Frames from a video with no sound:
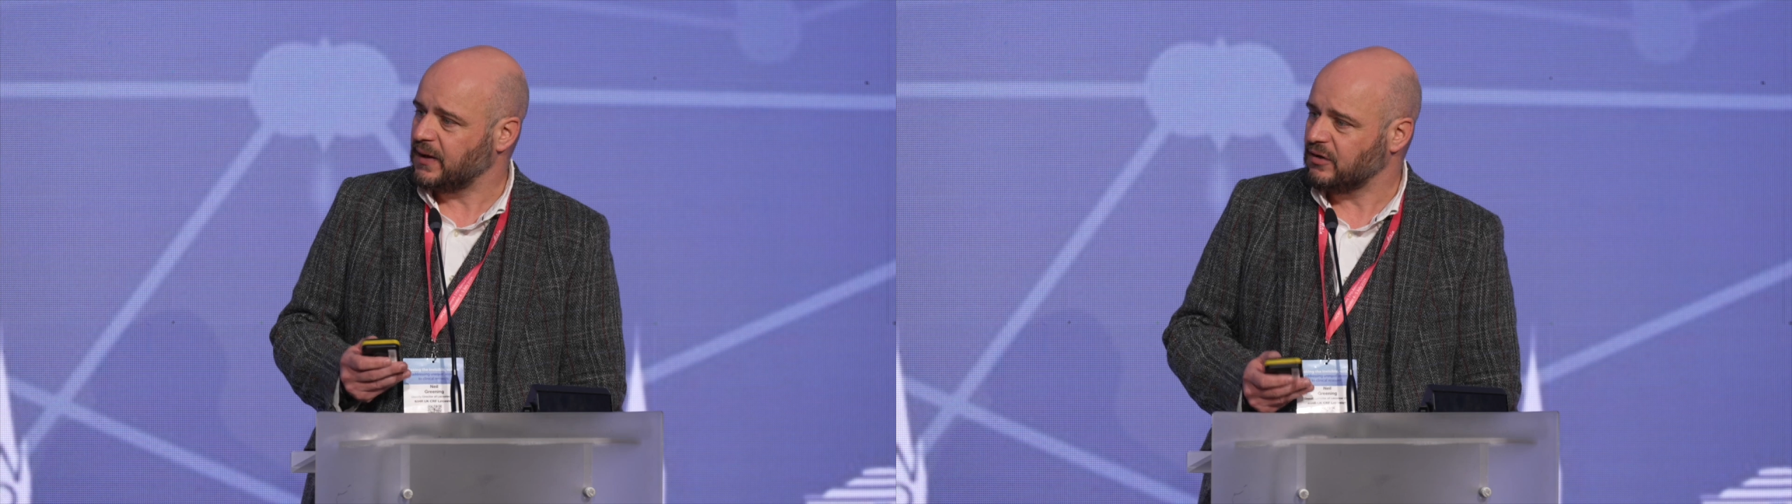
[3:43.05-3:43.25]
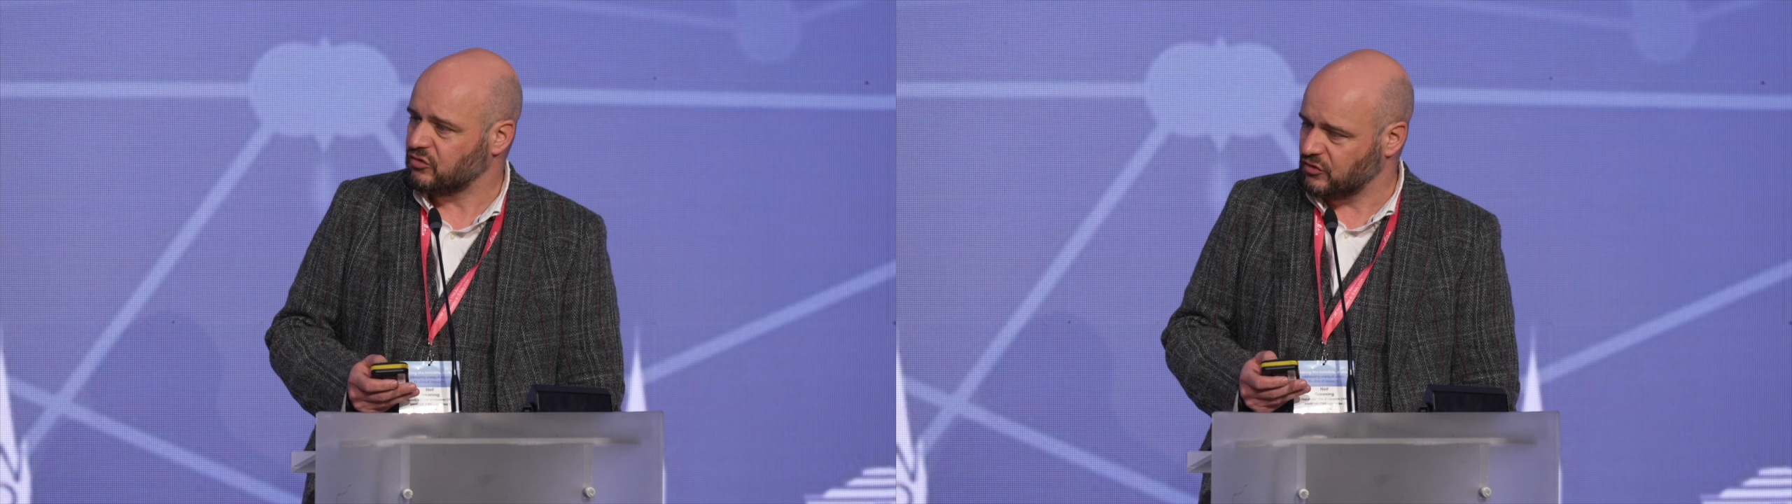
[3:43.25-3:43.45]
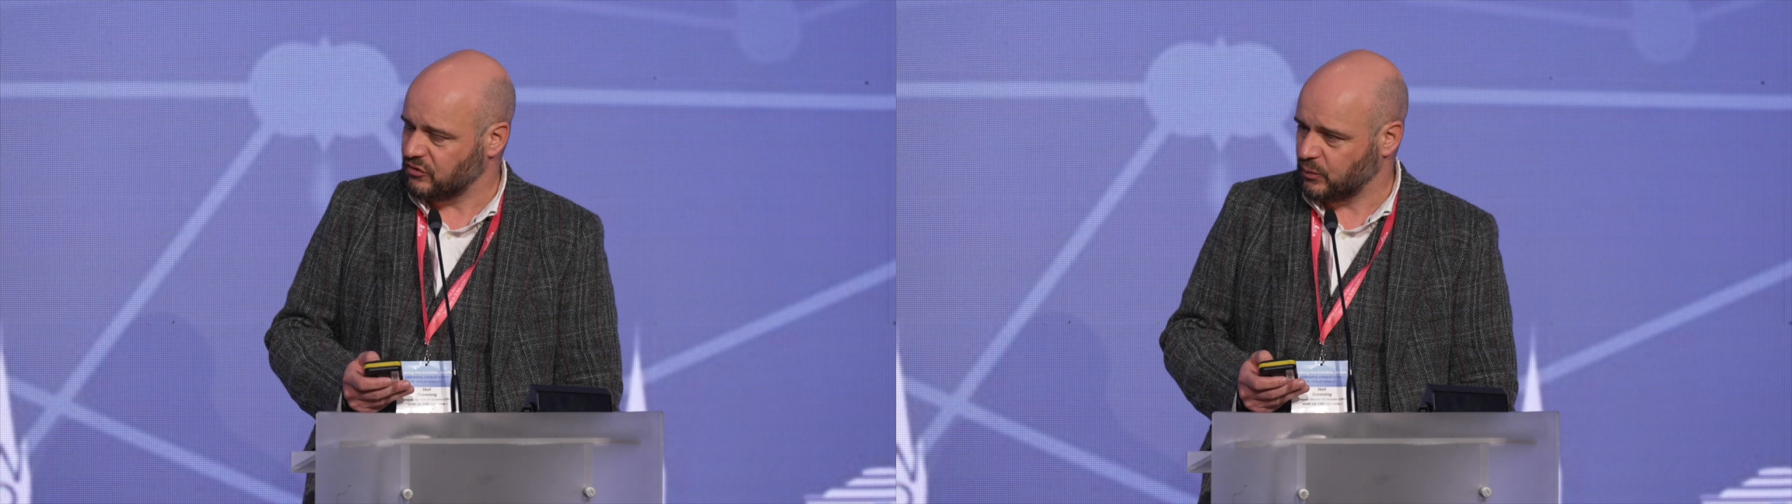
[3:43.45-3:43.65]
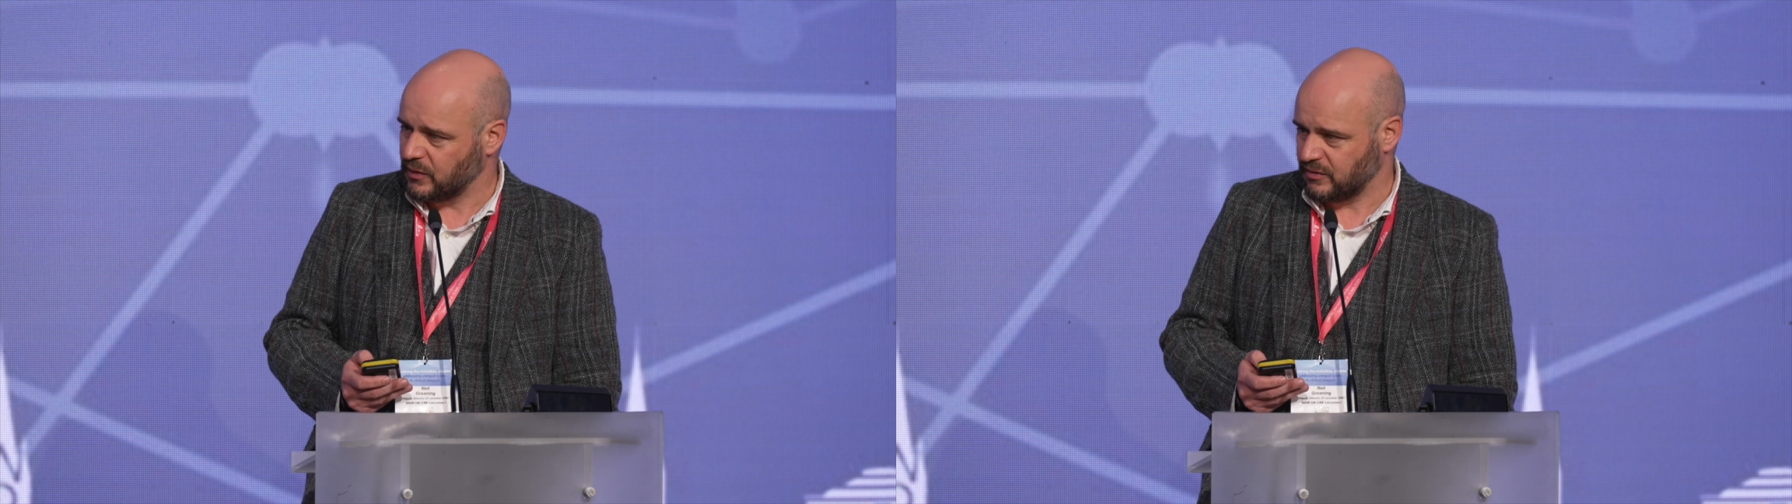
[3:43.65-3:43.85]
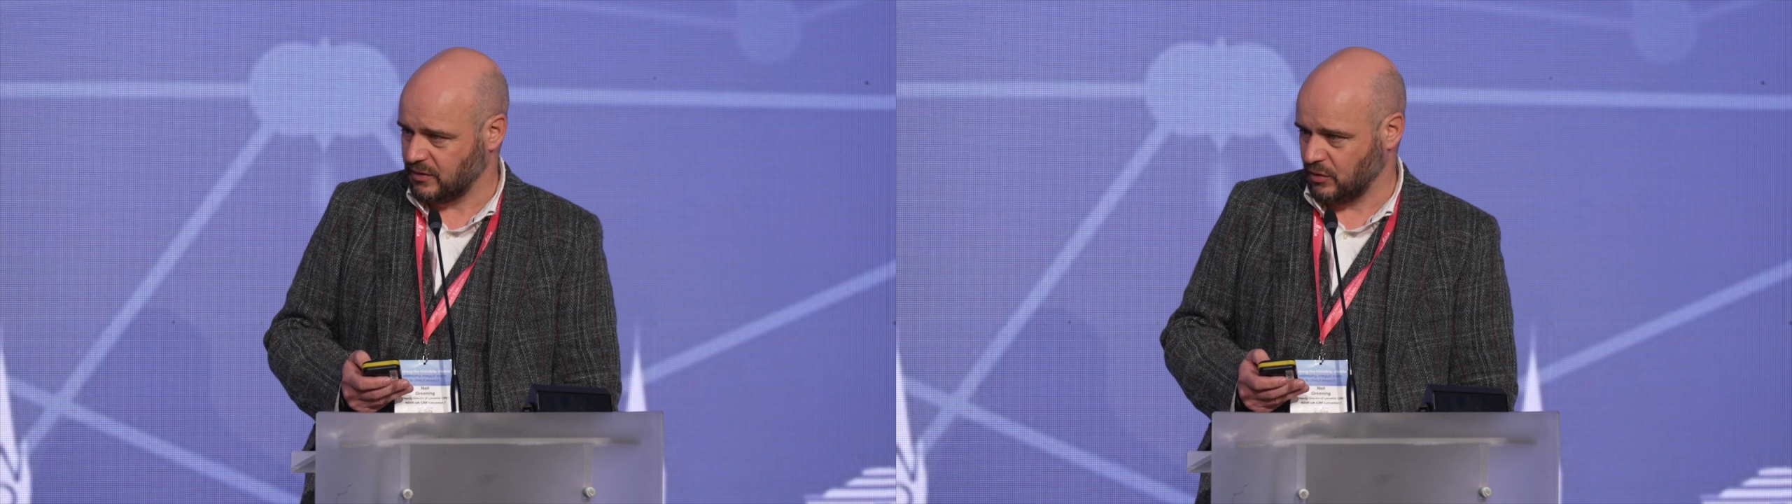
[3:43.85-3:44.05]
patients
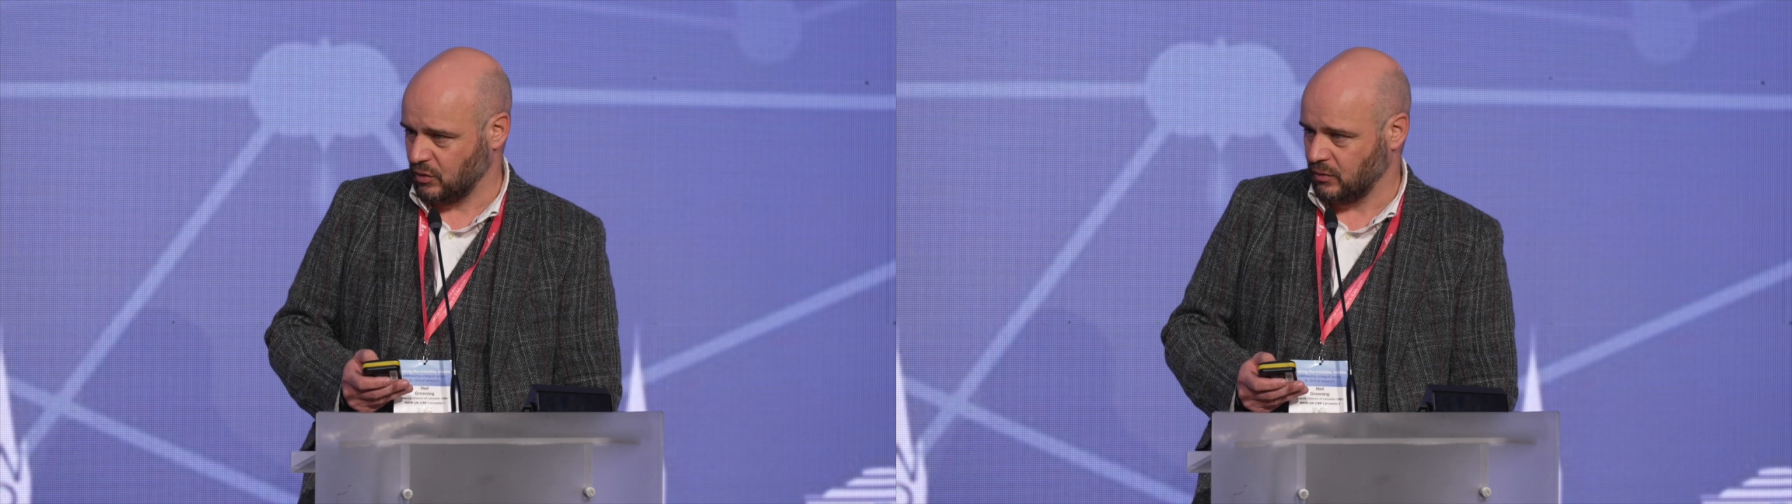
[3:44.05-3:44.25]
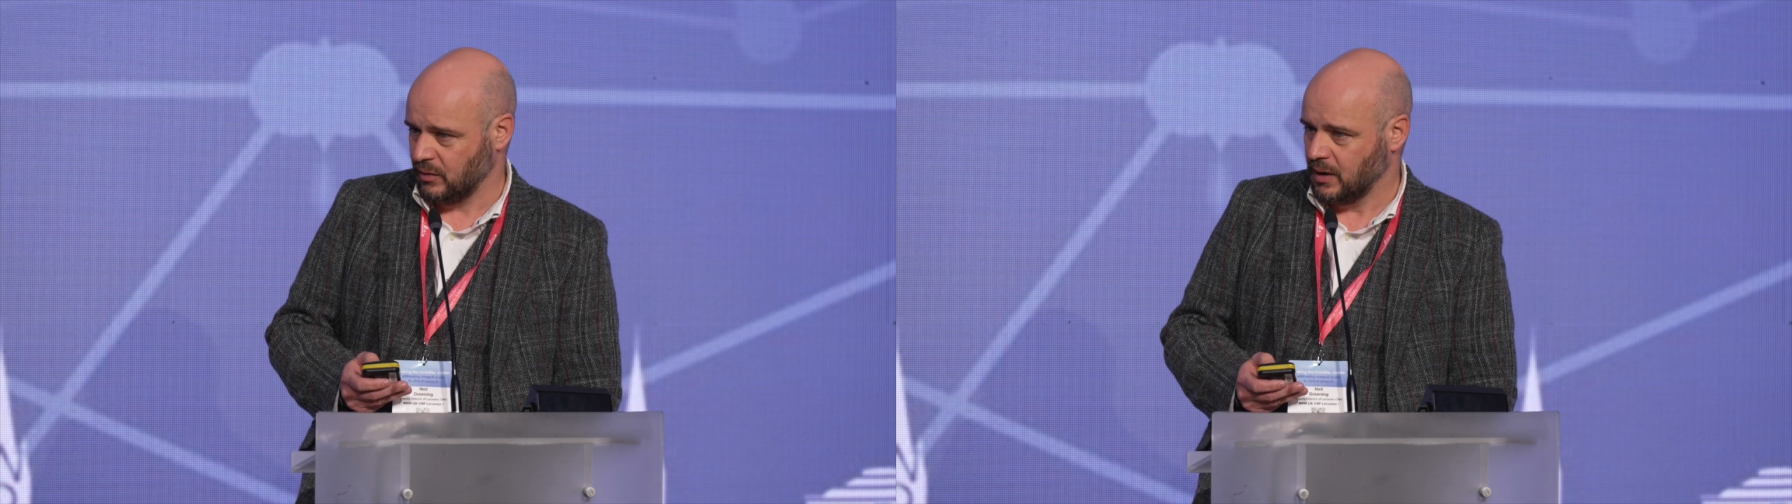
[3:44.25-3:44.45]
with it, though,